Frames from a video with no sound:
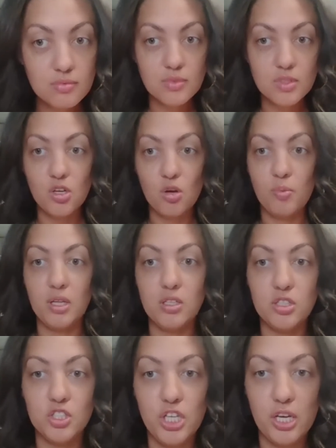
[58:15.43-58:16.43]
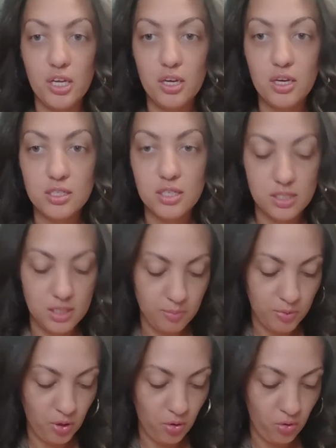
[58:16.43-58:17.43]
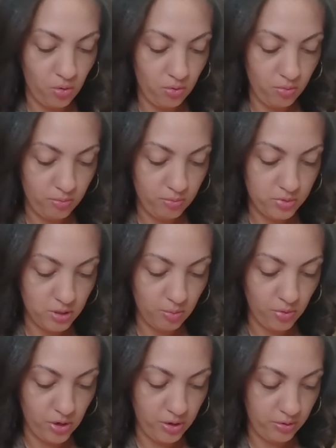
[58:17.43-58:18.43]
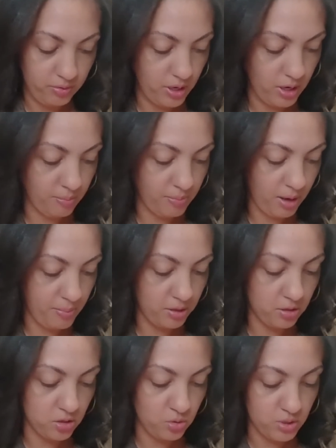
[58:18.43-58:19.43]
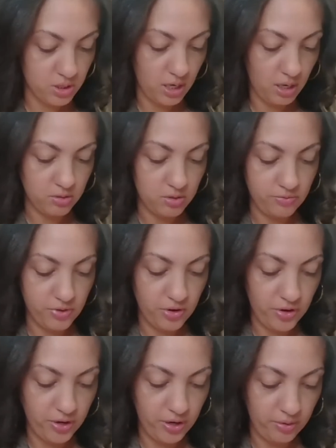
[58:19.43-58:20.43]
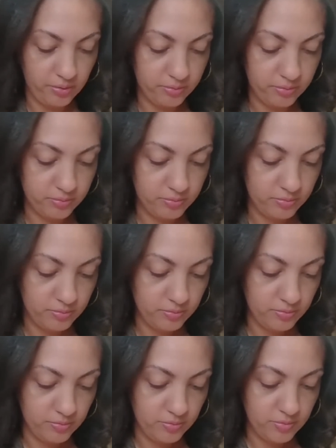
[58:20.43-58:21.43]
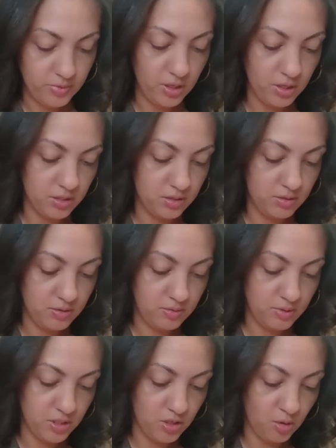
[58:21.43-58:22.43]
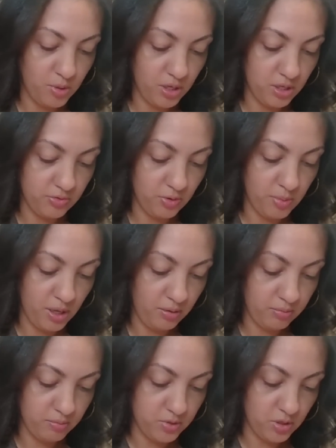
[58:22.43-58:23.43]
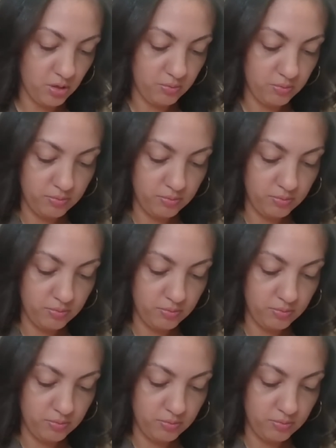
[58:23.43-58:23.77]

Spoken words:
is gonna be a little janky because I skipped a hole somewhere and I'm not about to twist it out to figure it out because this notebook is for me. So